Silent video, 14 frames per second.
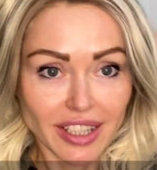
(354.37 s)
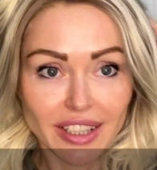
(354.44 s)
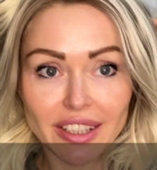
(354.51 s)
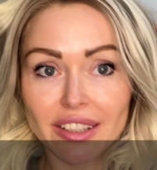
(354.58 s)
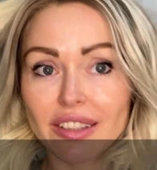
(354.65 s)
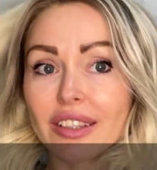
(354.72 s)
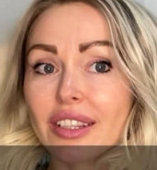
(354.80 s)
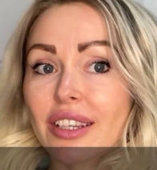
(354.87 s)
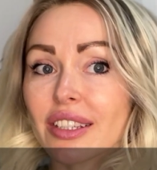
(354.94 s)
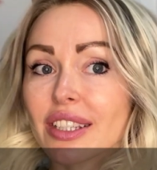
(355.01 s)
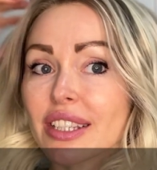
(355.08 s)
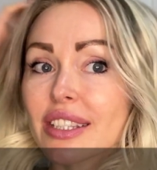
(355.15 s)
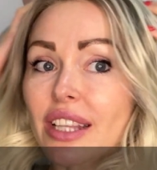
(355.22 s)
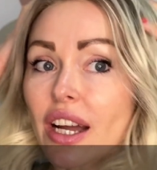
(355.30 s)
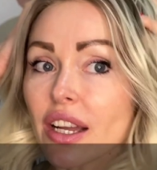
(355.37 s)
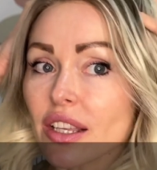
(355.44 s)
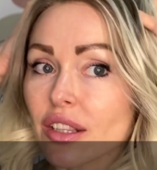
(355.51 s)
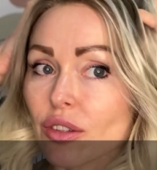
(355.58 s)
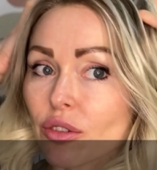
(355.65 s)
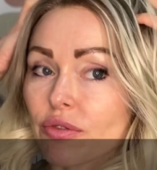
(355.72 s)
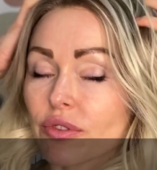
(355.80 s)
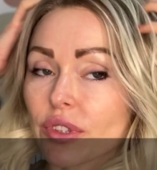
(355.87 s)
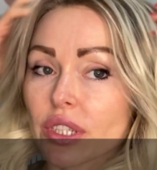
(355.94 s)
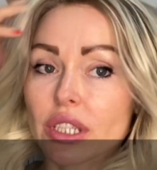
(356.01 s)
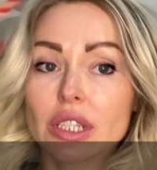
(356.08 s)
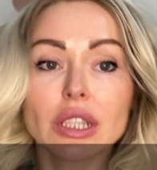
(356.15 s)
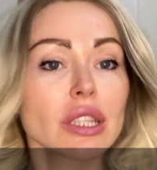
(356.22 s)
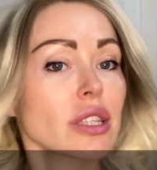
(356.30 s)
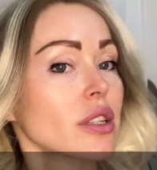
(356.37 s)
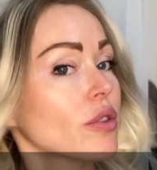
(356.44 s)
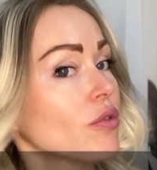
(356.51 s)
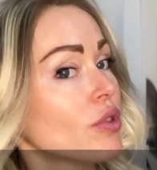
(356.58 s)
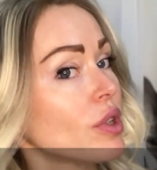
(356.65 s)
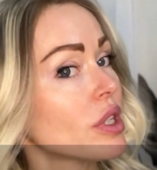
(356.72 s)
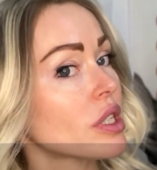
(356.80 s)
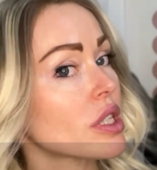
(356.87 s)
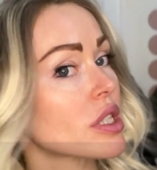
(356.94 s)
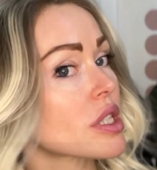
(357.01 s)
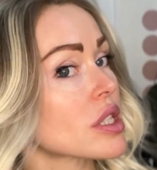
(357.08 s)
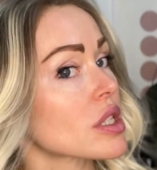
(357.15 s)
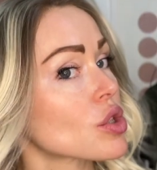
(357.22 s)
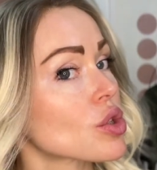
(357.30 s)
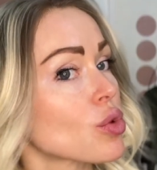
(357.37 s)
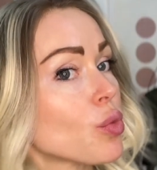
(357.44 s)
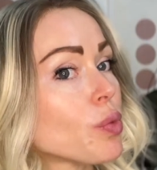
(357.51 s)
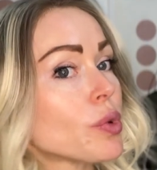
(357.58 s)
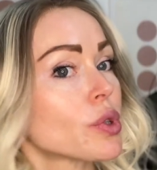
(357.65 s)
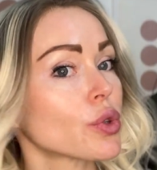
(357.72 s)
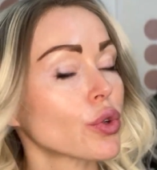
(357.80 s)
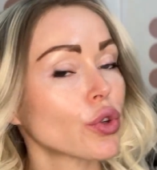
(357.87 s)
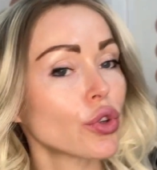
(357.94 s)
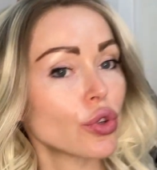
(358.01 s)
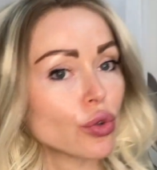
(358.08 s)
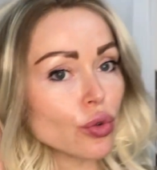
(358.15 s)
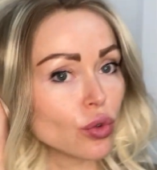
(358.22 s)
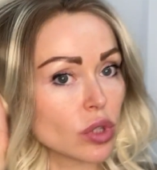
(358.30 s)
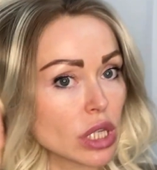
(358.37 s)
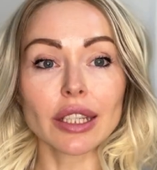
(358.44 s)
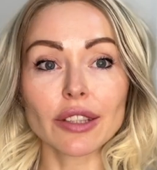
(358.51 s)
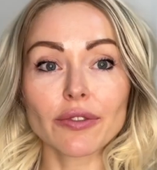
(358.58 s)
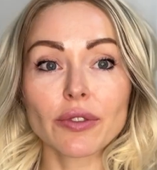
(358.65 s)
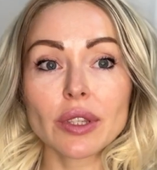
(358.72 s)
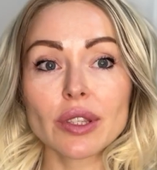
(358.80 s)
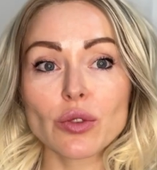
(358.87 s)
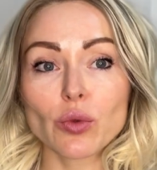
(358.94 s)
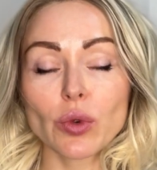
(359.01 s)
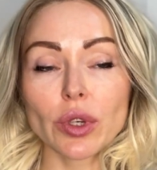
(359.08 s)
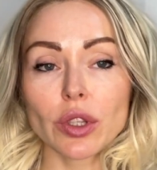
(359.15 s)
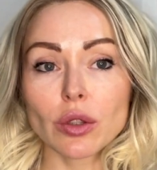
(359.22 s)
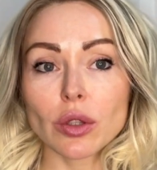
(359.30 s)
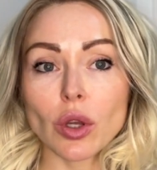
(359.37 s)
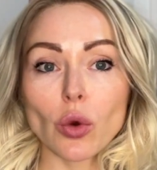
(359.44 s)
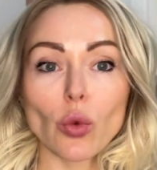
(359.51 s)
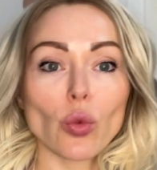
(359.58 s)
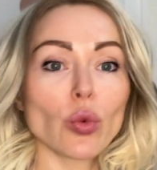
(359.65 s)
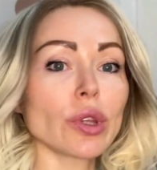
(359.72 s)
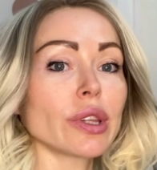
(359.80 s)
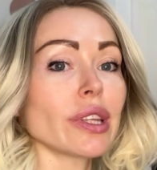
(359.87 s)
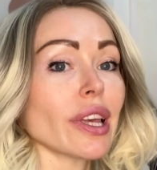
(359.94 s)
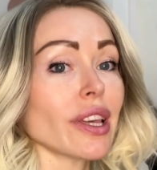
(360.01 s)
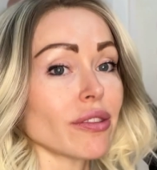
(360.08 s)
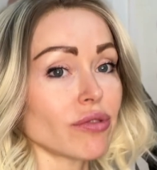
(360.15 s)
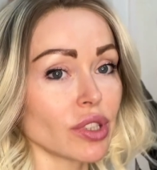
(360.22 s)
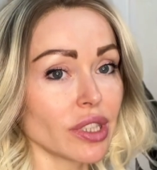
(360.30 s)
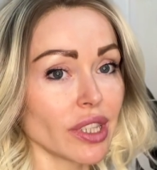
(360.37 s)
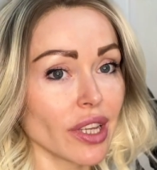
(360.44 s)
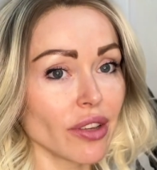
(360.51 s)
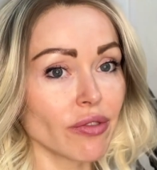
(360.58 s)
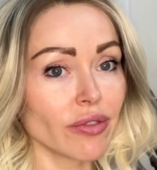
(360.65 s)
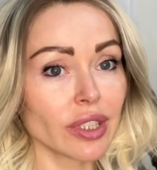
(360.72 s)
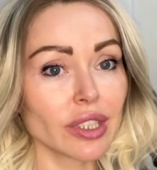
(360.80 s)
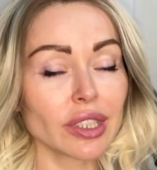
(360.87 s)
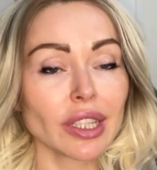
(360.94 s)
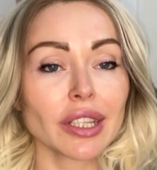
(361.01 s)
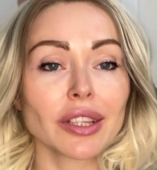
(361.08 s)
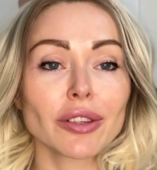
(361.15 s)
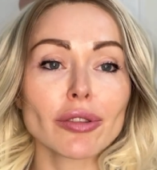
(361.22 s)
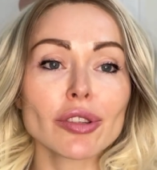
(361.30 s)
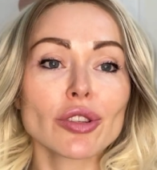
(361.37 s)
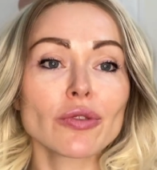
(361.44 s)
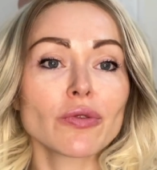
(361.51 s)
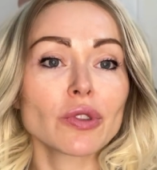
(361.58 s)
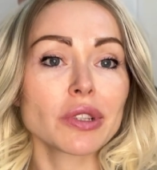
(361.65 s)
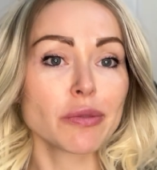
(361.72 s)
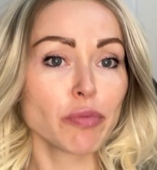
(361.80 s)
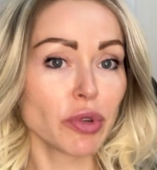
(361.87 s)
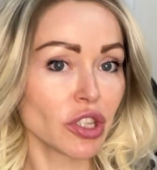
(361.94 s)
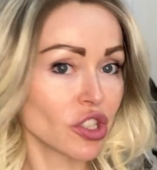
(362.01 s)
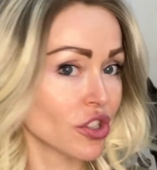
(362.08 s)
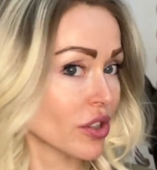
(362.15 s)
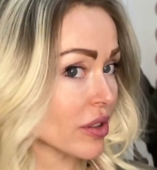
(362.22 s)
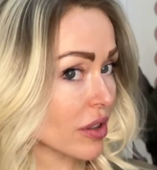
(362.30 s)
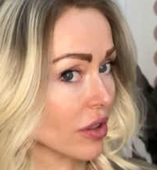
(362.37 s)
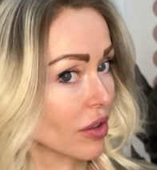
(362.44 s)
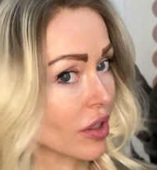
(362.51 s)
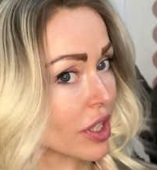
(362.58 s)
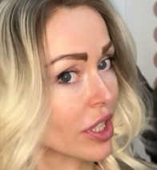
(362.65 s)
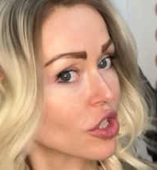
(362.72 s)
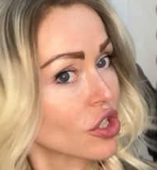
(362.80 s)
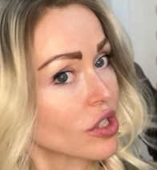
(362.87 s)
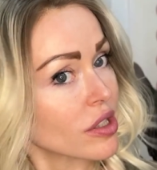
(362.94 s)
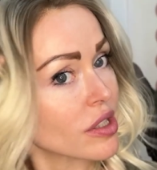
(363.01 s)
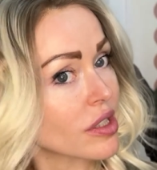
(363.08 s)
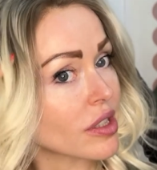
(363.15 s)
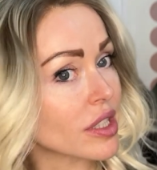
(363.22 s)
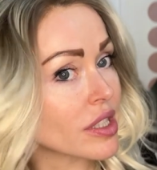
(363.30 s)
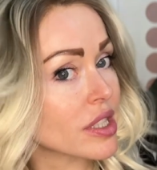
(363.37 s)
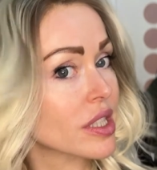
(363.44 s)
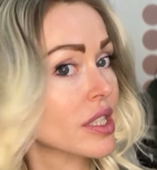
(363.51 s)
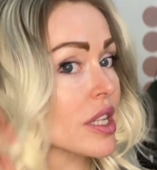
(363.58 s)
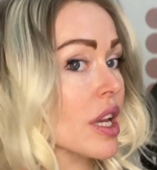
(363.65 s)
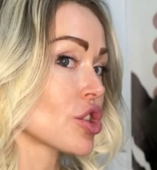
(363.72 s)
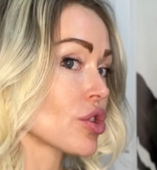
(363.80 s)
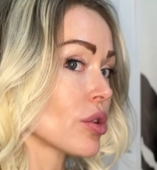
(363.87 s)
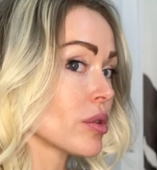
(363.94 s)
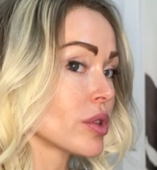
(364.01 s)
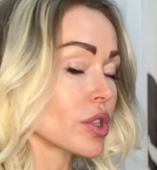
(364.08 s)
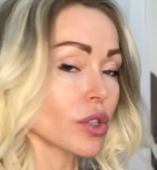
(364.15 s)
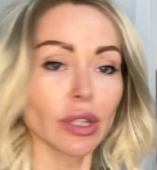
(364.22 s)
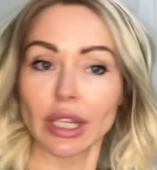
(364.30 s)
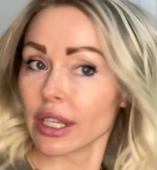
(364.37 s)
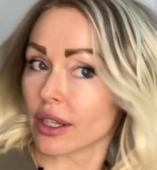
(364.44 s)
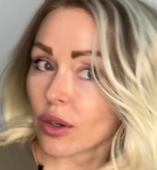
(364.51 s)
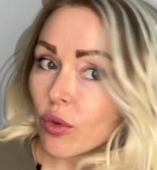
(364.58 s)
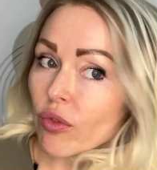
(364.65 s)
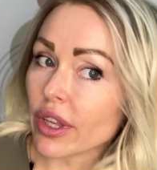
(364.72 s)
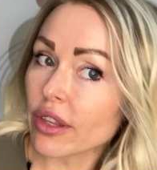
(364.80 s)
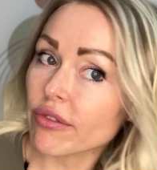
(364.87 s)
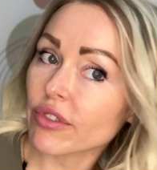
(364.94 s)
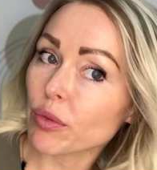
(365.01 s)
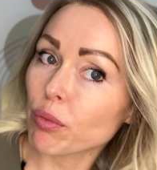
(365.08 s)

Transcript: that the style of this wig is super cute. It fits well with everyday wear and also for special occasions. This shoulder length wavy